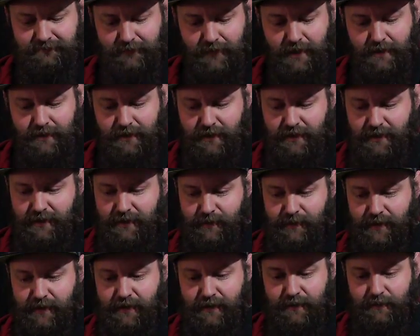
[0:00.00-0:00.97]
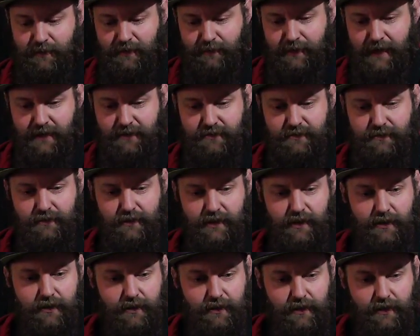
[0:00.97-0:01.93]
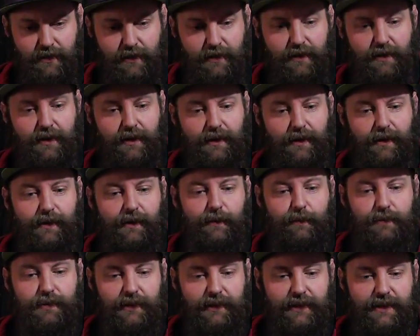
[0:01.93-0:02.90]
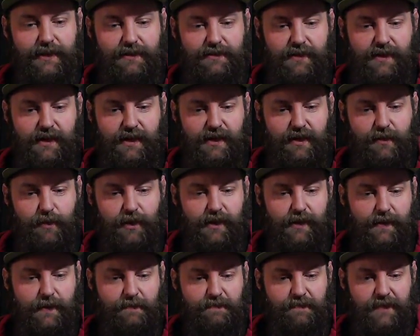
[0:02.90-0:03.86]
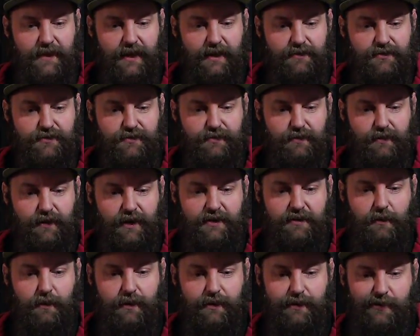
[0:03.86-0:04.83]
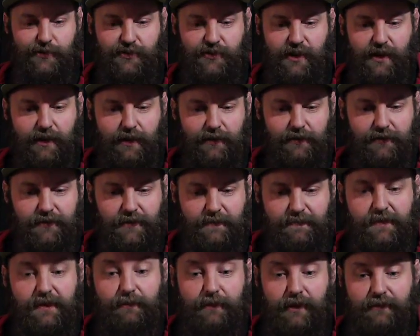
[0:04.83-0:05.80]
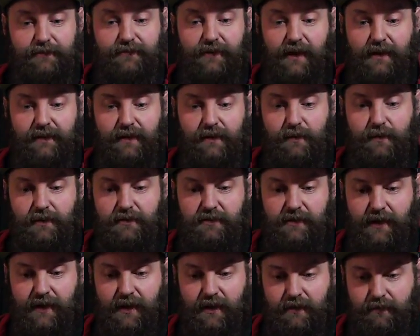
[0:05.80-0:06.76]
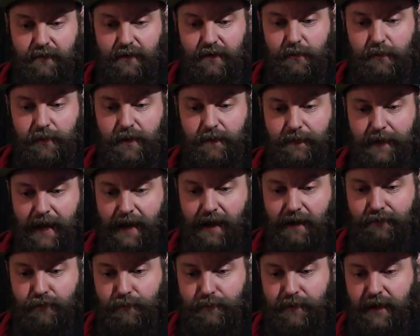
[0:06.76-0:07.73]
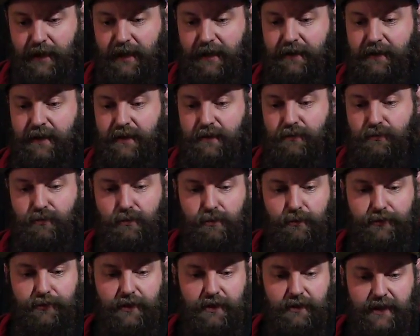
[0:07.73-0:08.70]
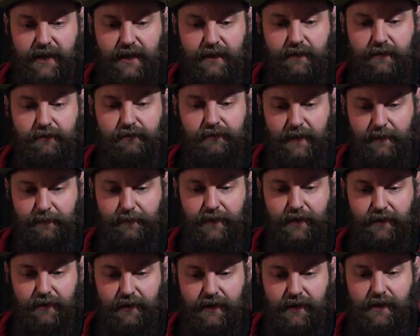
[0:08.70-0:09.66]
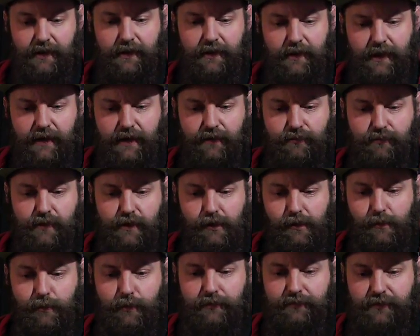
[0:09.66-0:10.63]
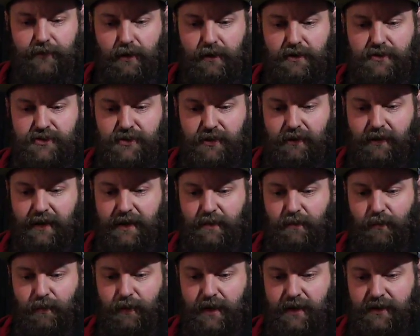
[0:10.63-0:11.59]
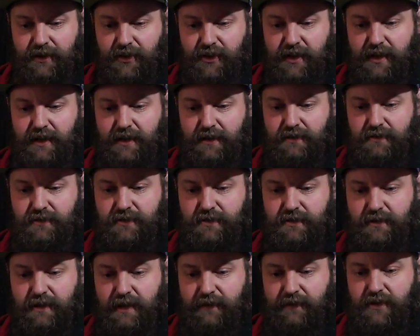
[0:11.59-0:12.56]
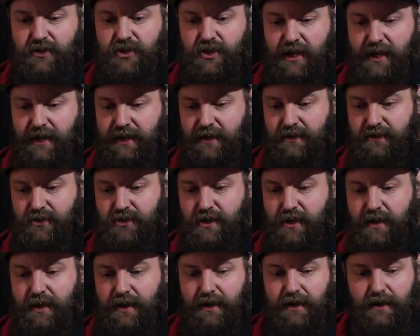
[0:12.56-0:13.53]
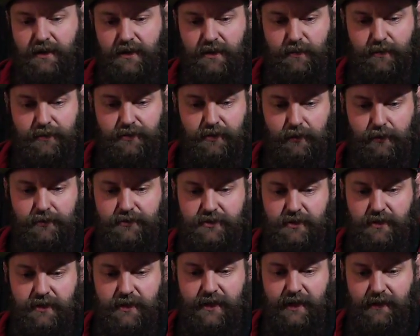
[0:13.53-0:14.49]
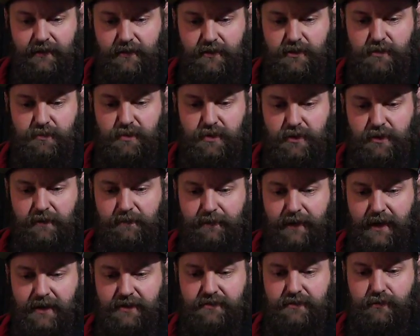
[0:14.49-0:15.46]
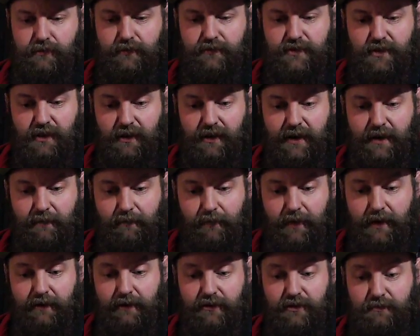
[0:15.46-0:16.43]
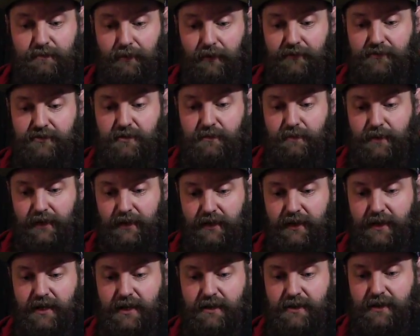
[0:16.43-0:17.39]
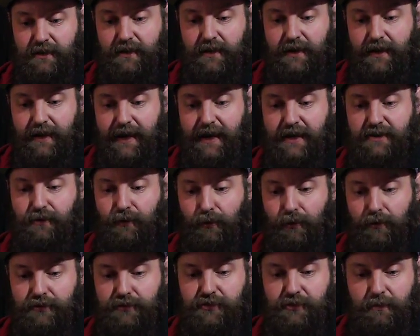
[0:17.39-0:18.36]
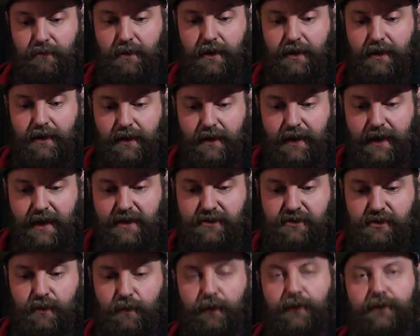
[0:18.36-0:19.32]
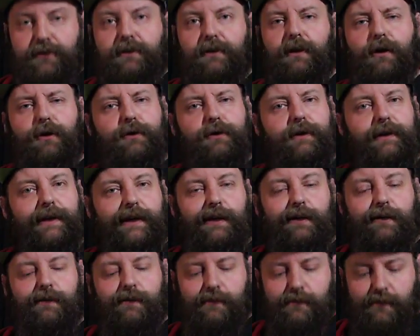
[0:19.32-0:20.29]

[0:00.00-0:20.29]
Here we go. Bit of backstory. Please hear me and try to understand. My father was an incredibly powerful man. He ruled the land of Limbo, a realm of no time where things never change. He was also the undisputed master of time, a responsibility as awesome as it was lonely.